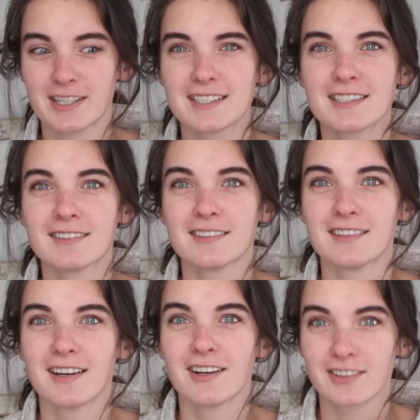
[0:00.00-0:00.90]
It's
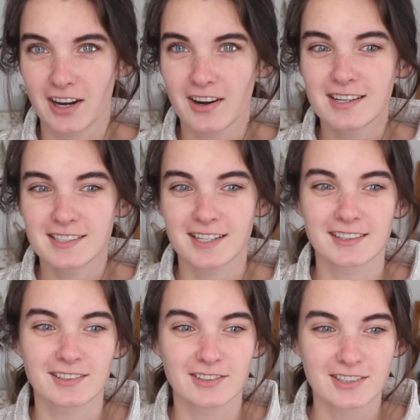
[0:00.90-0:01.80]
hilarious,
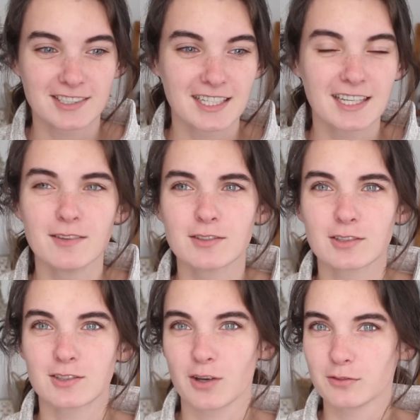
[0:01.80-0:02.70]
like the looks he gives
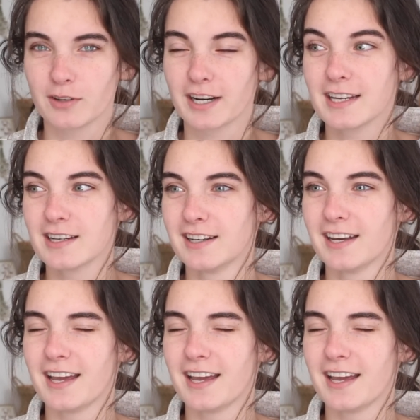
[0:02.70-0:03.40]
are so funny.